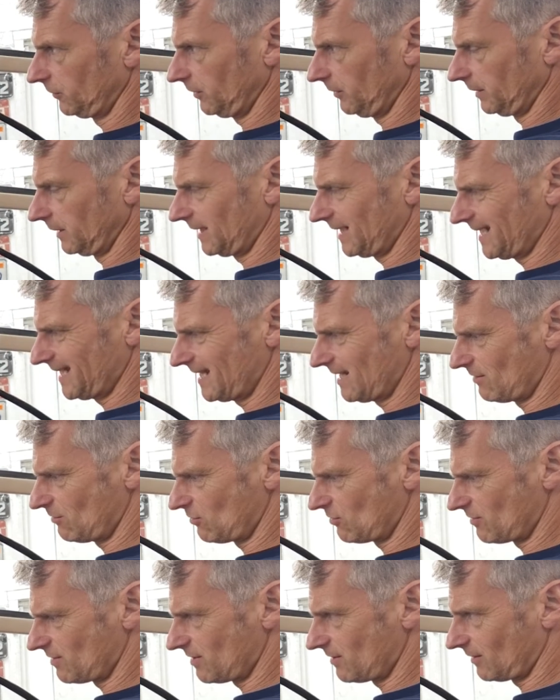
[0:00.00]
So again, they're
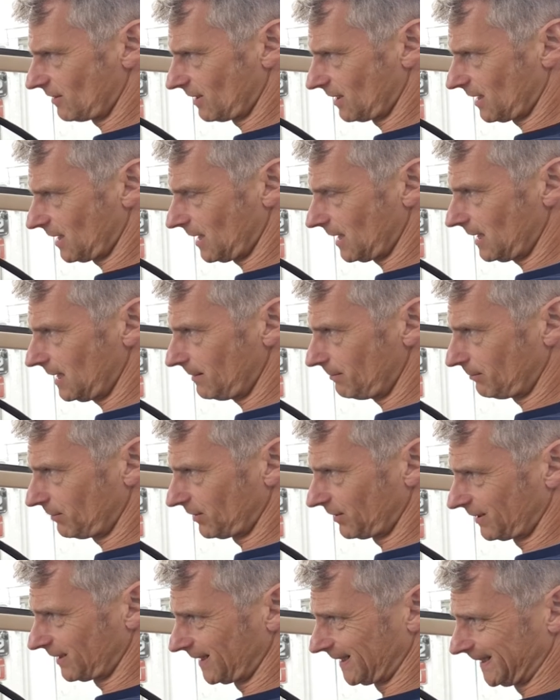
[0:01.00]
on the
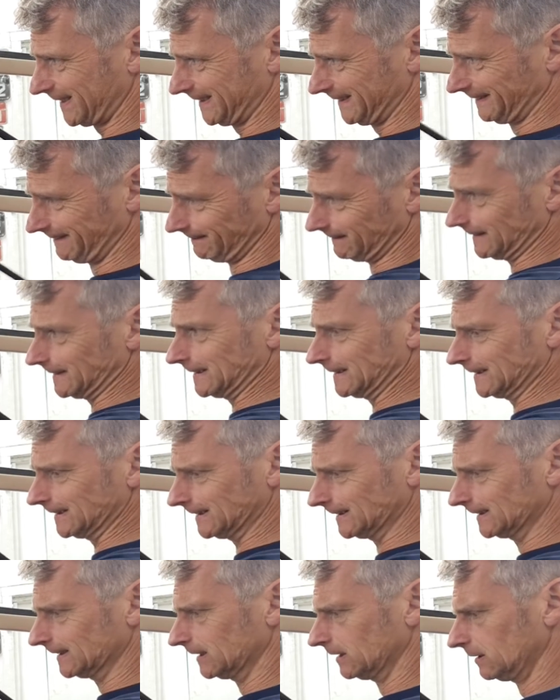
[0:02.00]
clips.
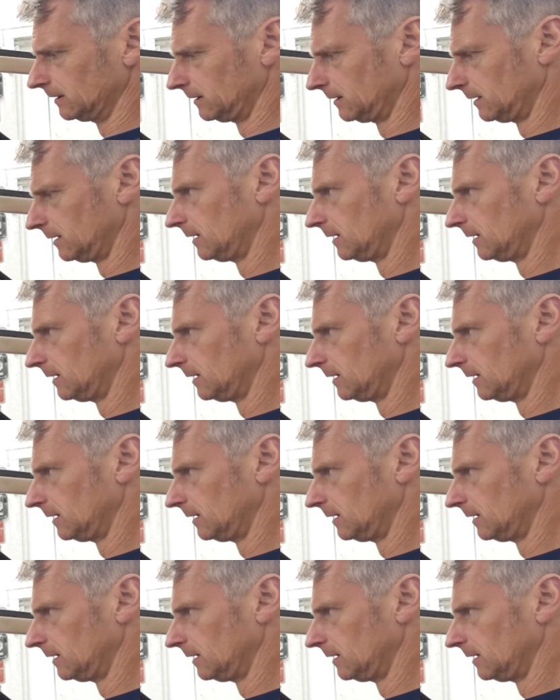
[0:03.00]
Ooh.